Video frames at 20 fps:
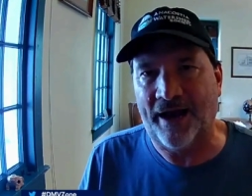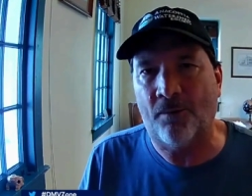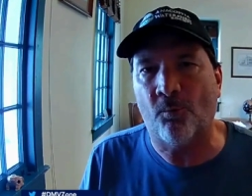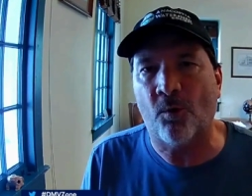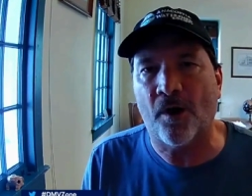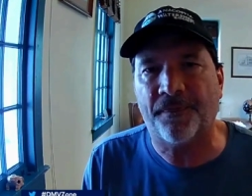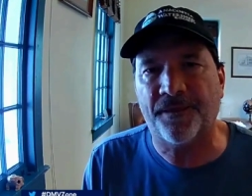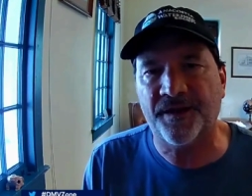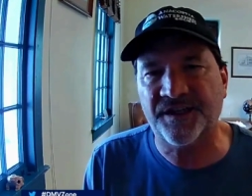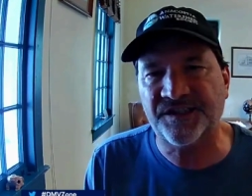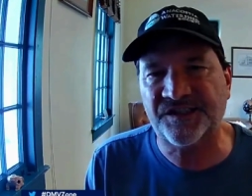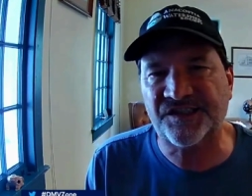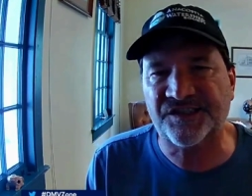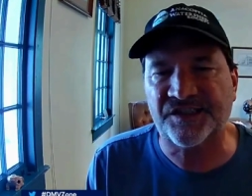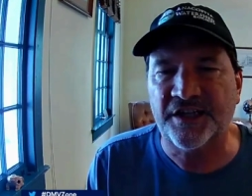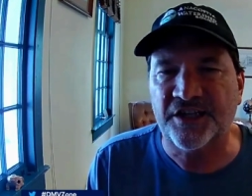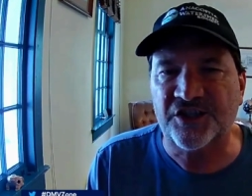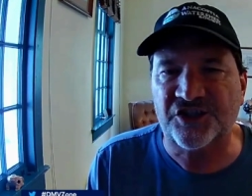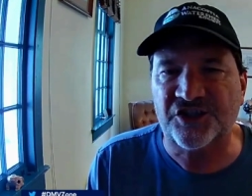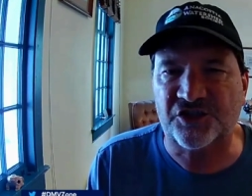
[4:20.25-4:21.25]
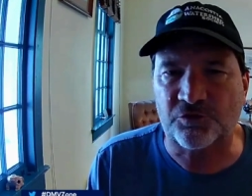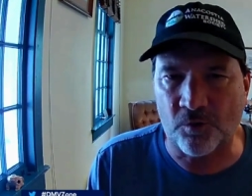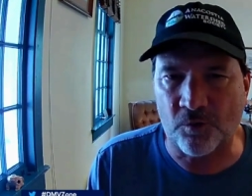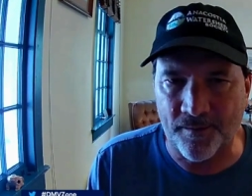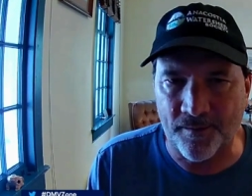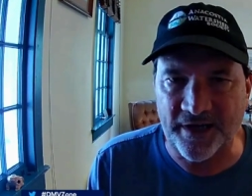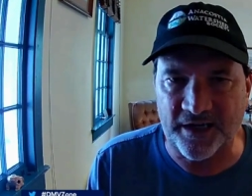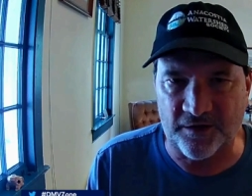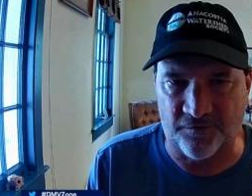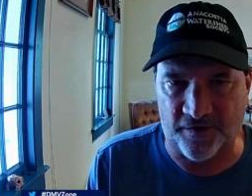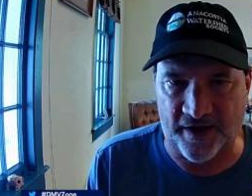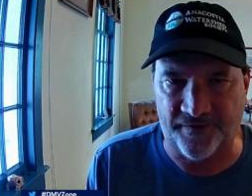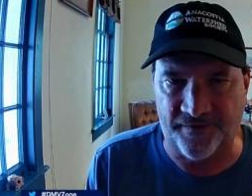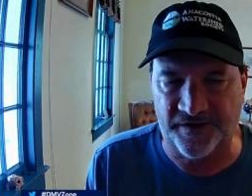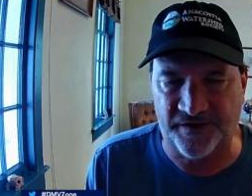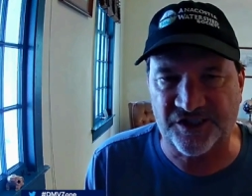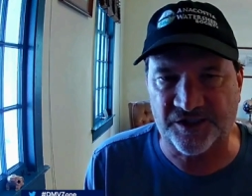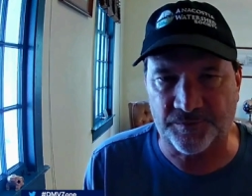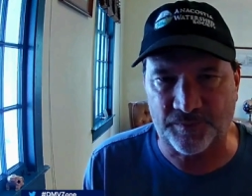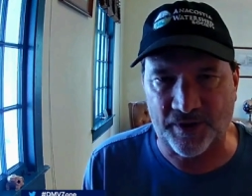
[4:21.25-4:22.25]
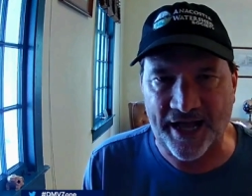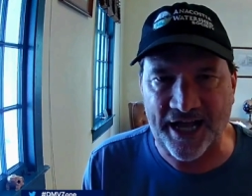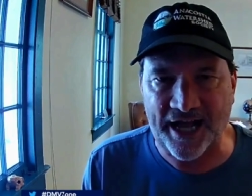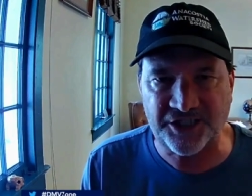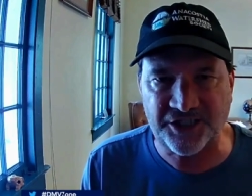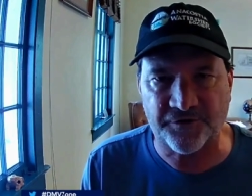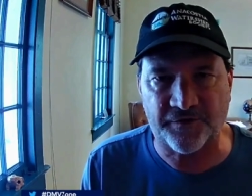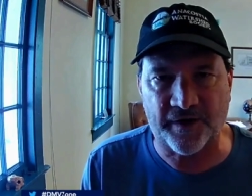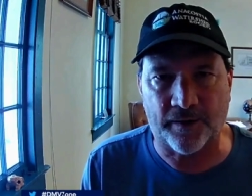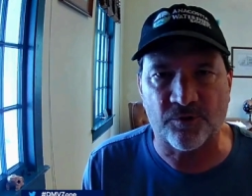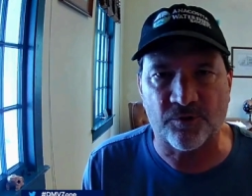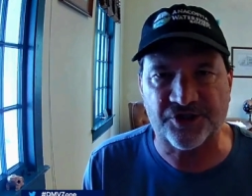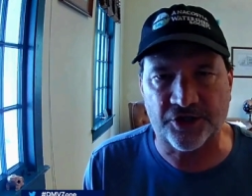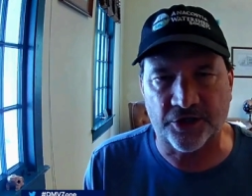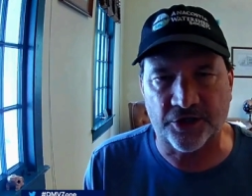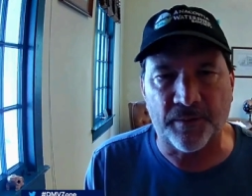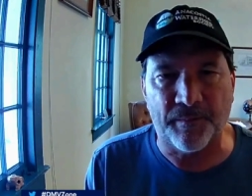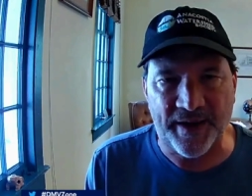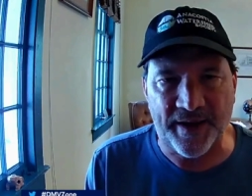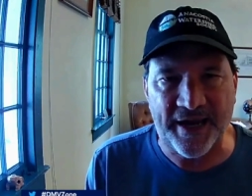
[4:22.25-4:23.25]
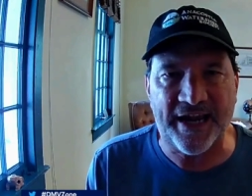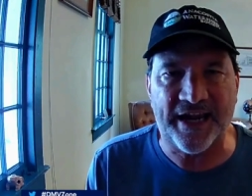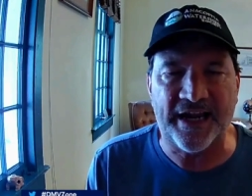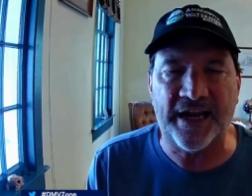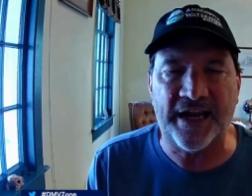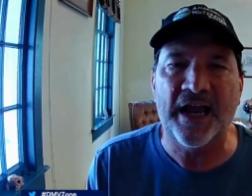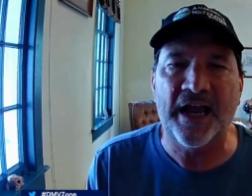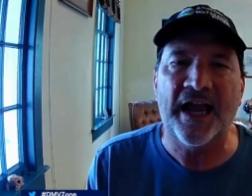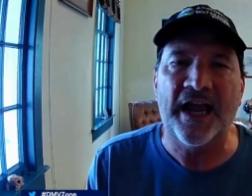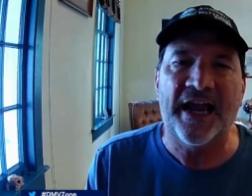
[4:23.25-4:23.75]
And what this swimming event, this splash event was going to be,